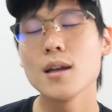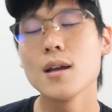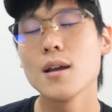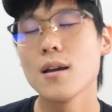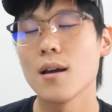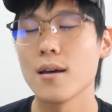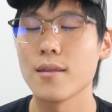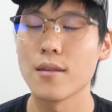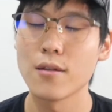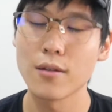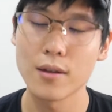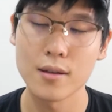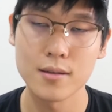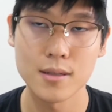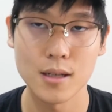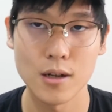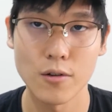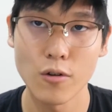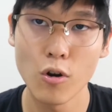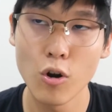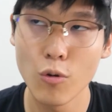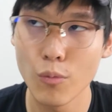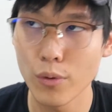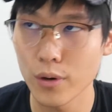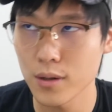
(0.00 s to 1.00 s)
And then you can say
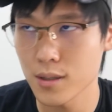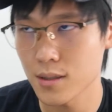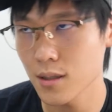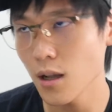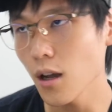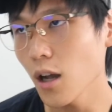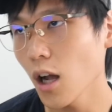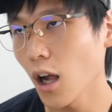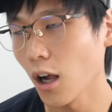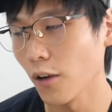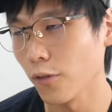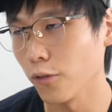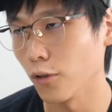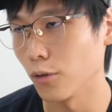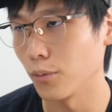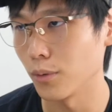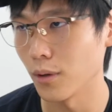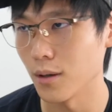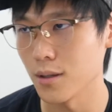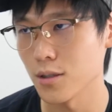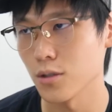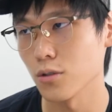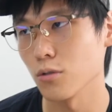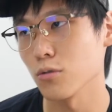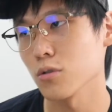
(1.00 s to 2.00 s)
that homework is not helpful
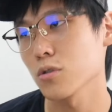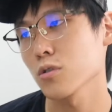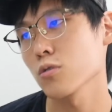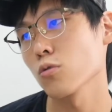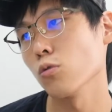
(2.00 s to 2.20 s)
because